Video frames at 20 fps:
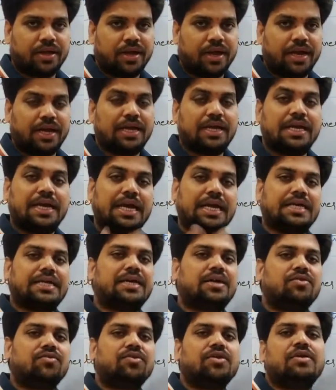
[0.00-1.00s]
and later
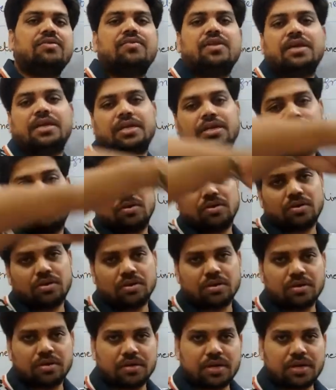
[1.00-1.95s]
we will